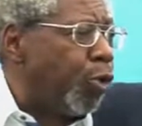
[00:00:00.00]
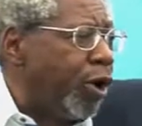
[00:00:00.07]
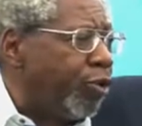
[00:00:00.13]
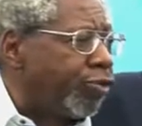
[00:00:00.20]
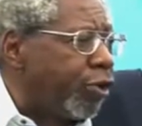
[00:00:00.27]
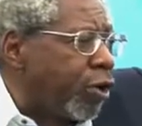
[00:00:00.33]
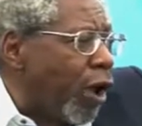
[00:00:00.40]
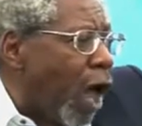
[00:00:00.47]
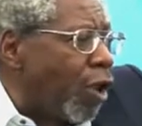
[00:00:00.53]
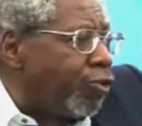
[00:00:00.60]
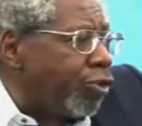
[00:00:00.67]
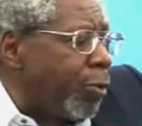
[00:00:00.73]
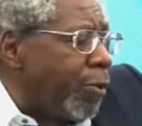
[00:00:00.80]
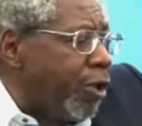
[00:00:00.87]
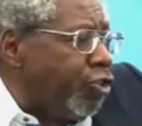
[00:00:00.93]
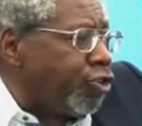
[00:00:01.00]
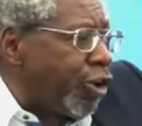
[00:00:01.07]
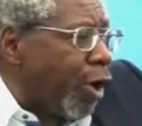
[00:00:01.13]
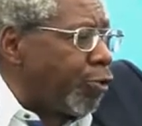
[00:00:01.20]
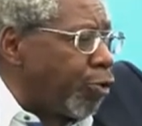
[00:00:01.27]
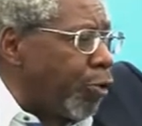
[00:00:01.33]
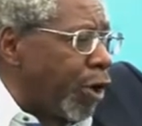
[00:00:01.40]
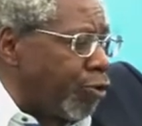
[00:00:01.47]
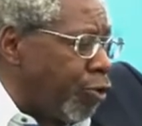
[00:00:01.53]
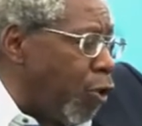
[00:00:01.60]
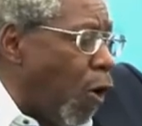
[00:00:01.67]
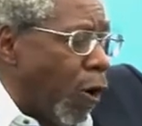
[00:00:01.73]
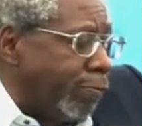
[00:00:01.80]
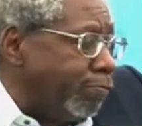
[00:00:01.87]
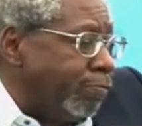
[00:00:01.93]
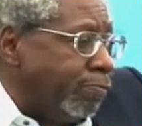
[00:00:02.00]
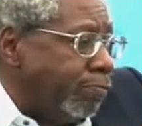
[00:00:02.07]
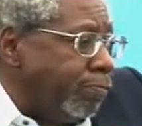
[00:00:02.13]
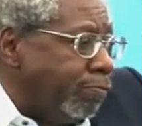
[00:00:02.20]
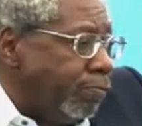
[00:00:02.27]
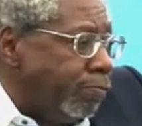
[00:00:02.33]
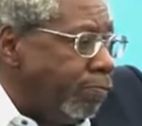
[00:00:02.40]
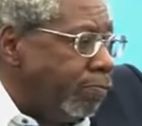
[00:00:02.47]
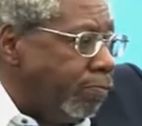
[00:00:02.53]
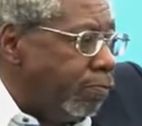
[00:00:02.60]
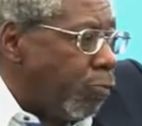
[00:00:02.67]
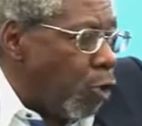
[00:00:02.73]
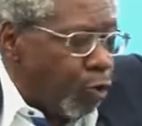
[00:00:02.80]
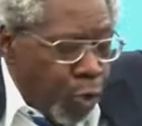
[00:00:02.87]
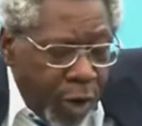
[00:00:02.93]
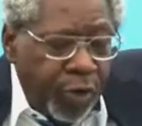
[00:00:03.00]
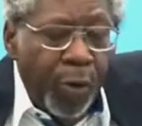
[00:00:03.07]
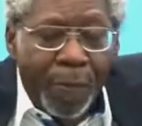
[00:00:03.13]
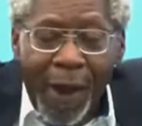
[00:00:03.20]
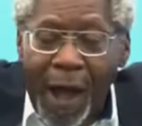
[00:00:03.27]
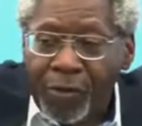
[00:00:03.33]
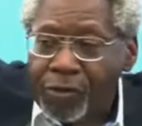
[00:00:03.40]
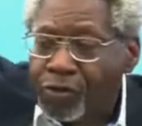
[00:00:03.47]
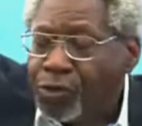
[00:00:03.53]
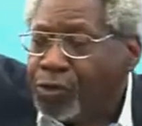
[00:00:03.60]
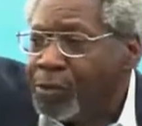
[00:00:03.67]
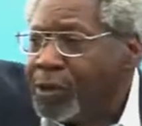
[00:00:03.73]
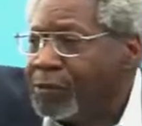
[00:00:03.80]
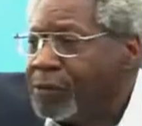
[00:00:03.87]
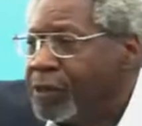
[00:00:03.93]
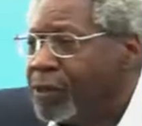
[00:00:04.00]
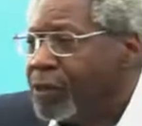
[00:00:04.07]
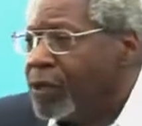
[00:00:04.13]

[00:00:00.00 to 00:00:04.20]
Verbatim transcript: your ways acknowledge him, and he shall direct your heart or direct your path, excuse me.